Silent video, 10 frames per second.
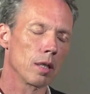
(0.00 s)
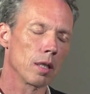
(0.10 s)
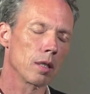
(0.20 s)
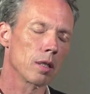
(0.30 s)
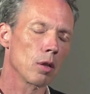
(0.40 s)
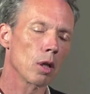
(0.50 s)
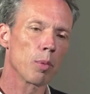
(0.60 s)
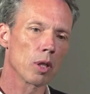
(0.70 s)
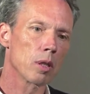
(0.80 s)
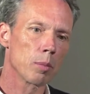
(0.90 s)
it's not
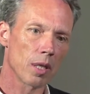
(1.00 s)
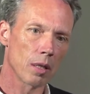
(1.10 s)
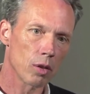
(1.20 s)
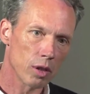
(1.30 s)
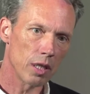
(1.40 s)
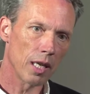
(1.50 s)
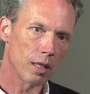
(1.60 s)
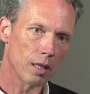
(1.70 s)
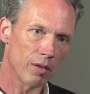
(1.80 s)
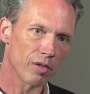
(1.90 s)
possible that you see
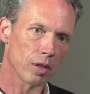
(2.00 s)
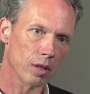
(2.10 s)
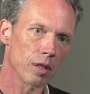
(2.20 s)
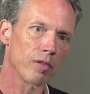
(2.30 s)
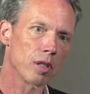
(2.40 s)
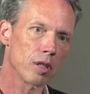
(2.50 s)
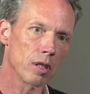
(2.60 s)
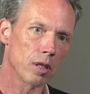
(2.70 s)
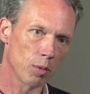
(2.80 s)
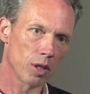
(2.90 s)
any difference if the
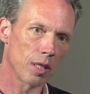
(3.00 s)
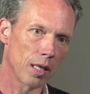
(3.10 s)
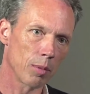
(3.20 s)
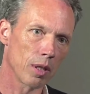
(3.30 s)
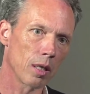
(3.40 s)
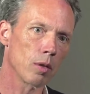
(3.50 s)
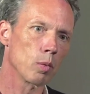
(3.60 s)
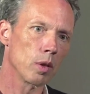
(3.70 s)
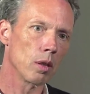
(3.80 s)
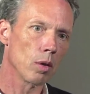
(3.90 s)
system is stable. And
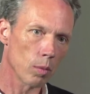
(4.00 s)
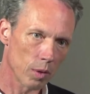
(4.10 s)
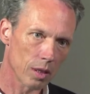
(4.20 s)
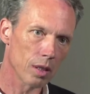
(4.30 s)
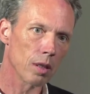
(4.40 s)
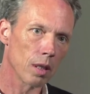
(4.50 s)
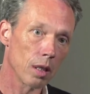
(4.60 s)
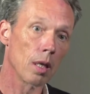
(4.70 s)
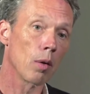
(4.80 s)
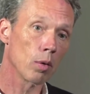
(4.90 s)
we always,
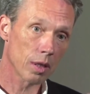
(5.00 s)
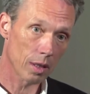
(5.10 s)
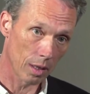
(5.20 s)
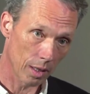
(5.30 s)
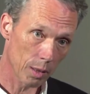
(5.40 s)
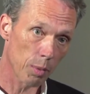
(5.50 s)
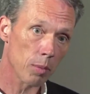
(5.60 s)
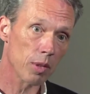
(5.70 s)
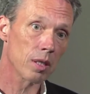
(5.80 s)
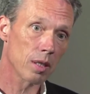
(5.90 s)
in our
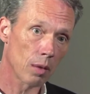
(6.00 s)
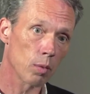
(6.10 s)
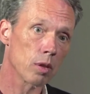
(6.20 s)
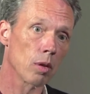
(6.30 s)
experiments, that was